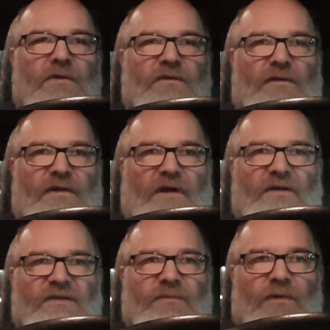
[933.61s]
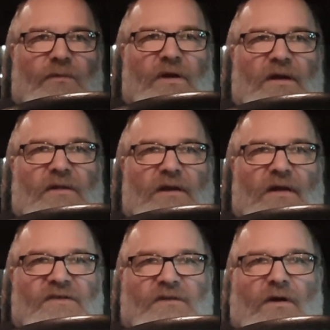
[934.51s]
So the customer went, and then I
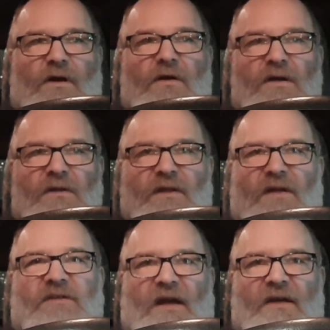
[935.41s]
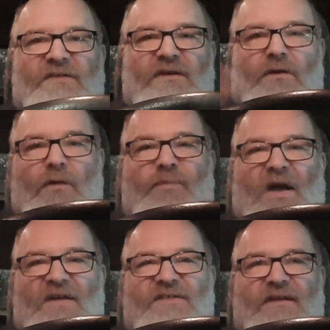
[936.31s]
saw that taxi go
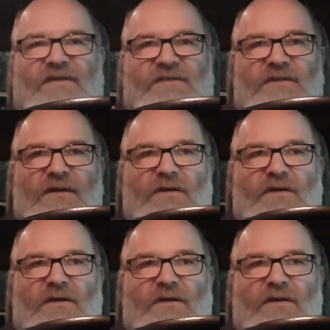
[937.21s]
past us.